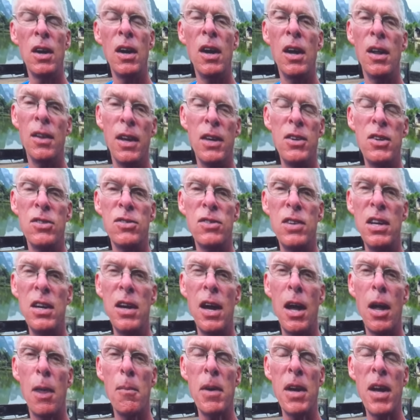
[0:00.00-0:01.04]
they just need a
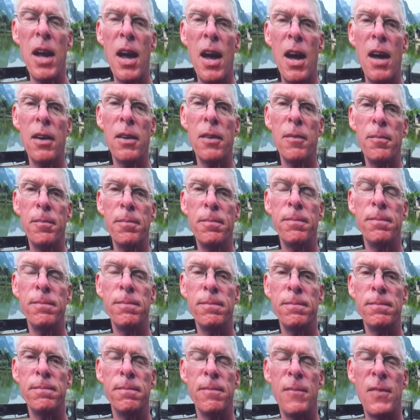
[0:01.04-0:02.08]
helping hand.
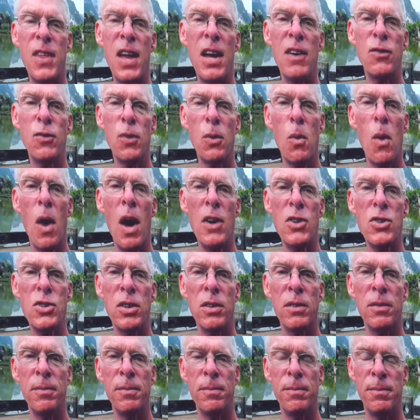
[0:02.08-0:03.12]
Thanks for watching.
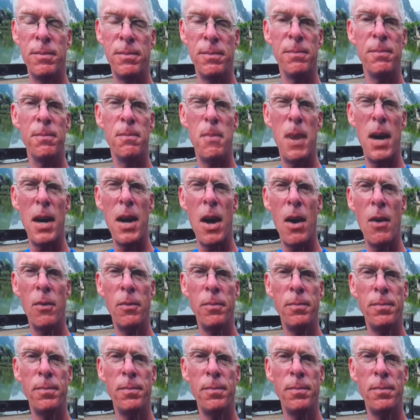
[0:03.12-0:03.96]
Bye now.